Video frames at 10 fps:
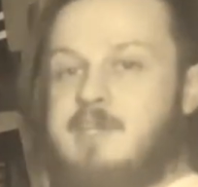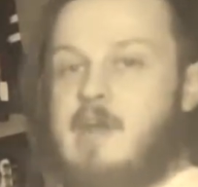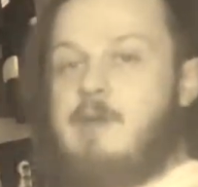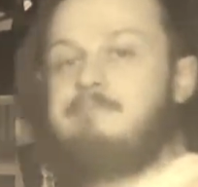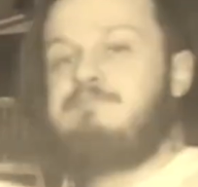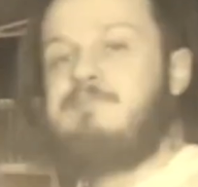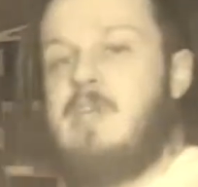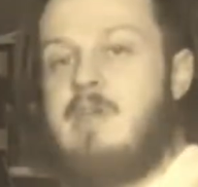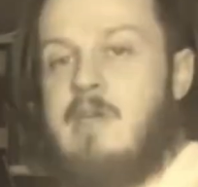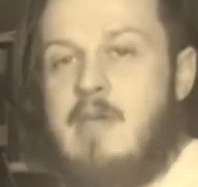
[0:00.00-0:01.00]
here,
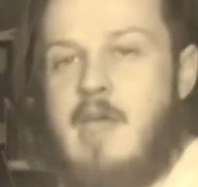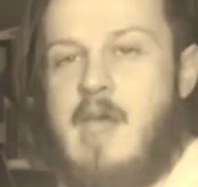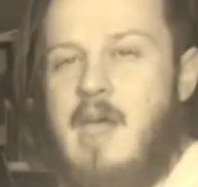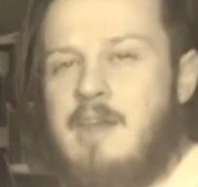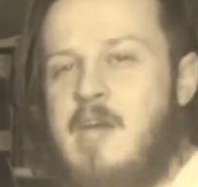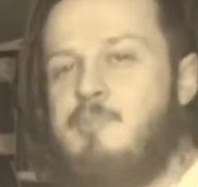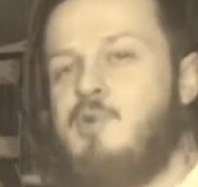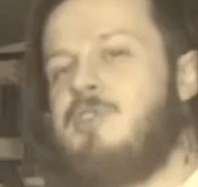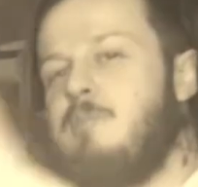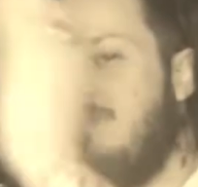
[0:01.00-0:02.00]
and I
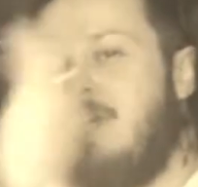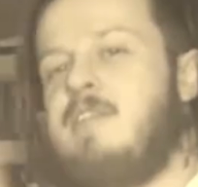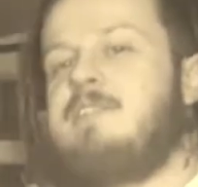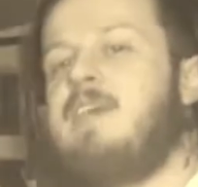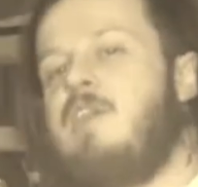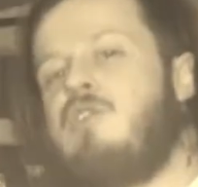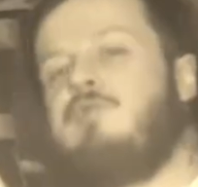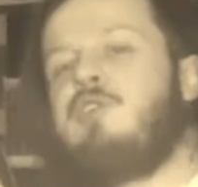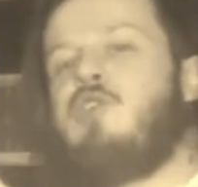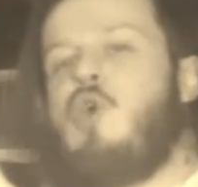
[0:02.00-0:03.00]
put them dead center of
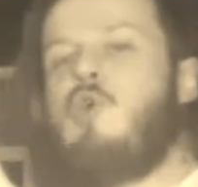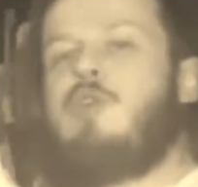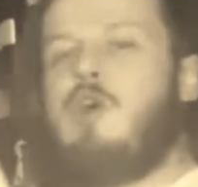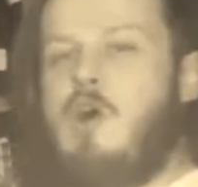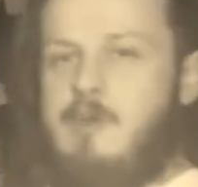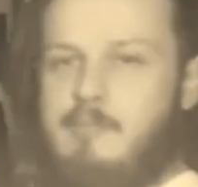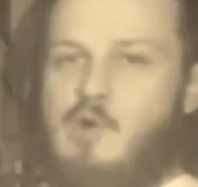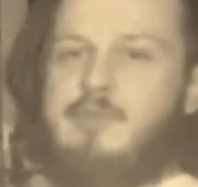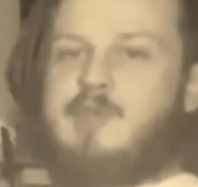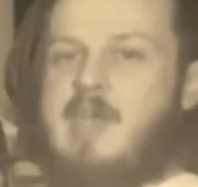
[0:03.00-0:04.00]
the cone on
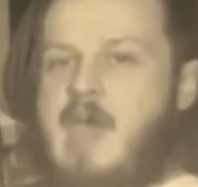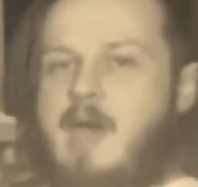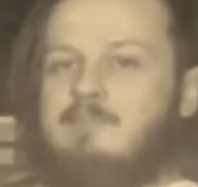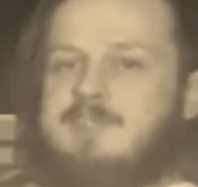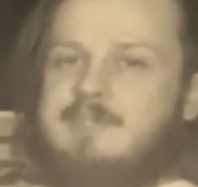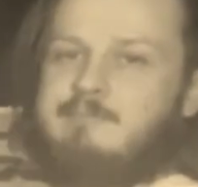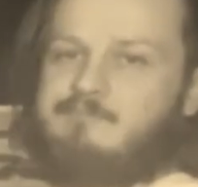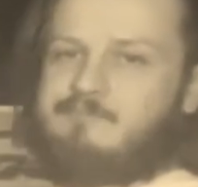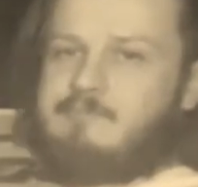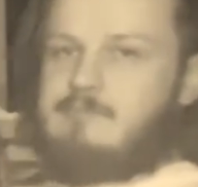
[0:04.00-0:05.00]
both the cabs.
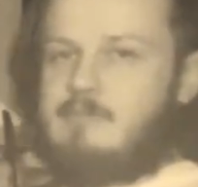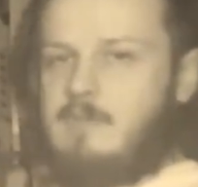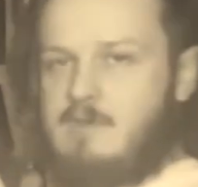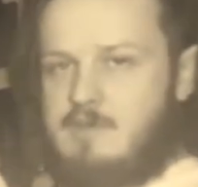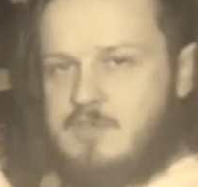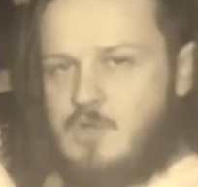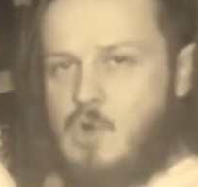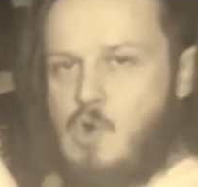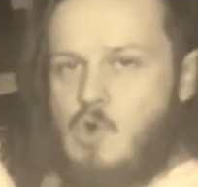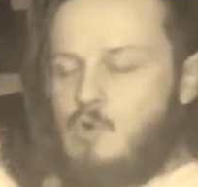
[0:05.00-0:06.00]

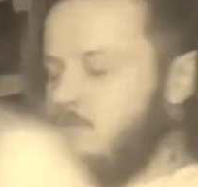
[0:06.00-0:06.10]
So